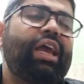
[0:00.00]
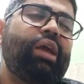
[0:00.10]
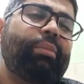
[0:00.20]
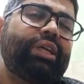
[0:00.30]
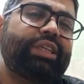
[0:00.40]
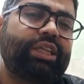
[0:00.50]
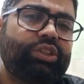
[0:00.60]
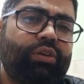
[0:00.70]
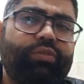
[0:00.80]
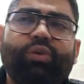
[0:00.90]

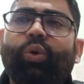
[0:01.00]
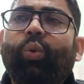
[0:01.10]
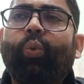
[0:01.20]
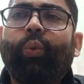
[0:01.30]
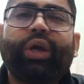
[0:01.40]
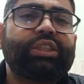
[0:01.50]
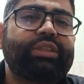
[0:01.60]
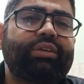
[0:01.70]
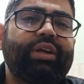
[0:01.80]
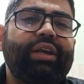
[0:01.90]
emergence of
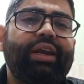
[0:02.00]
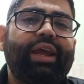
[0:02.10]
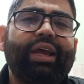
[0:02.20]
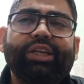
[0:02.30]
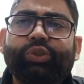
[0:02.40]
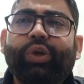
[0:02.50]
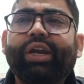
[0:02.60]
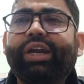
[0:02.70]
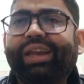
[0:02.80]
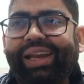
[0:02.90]
Western
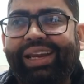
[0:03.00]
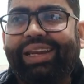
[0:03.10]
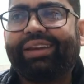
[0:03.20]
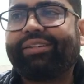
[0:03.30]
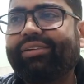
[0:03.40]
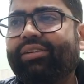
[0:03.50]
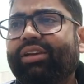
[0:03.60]
educated elite.